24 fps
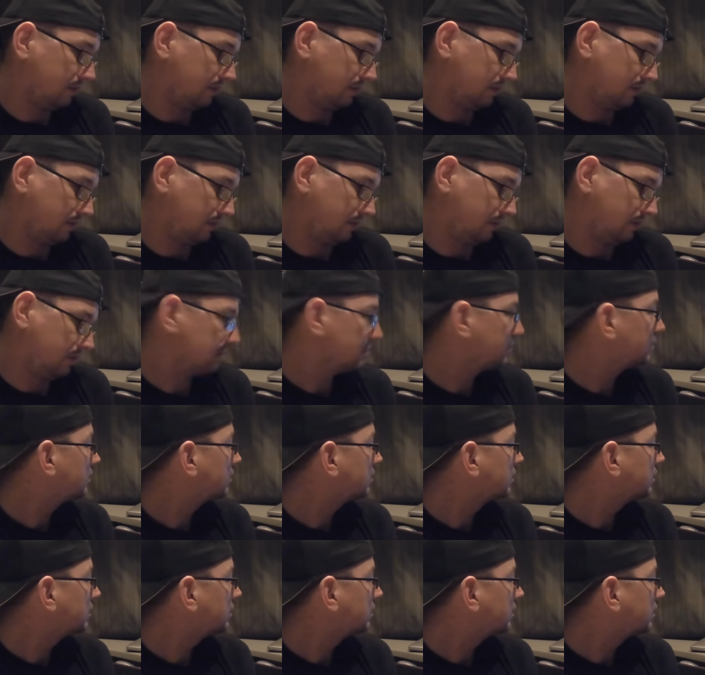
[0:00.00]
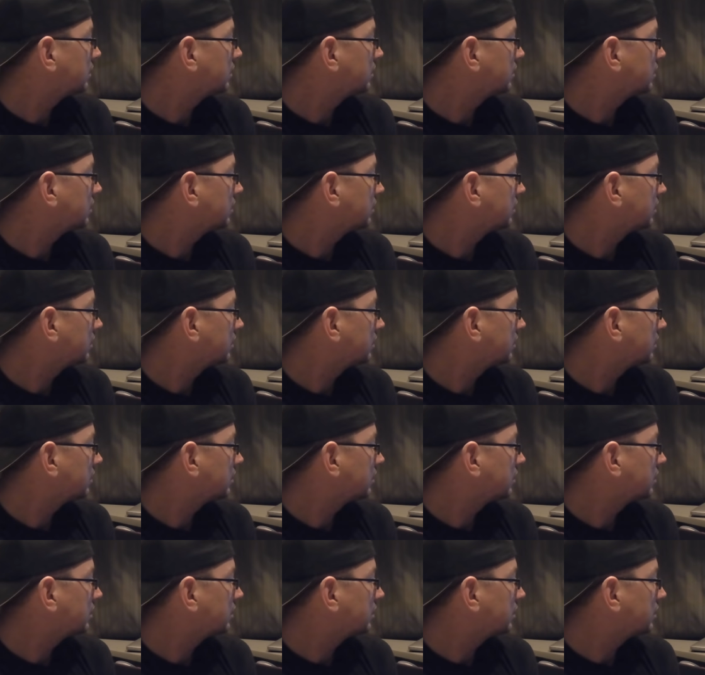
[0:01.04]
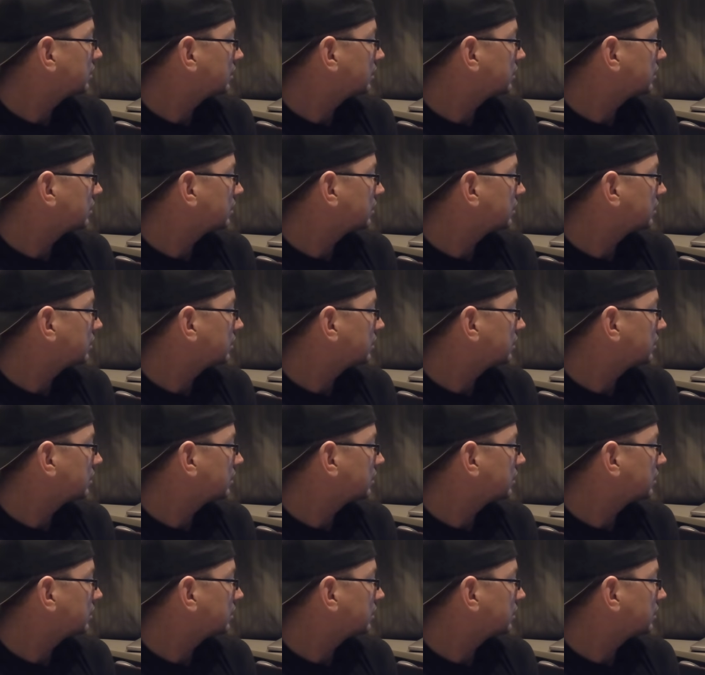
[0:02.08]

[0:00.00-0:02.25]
[no speech]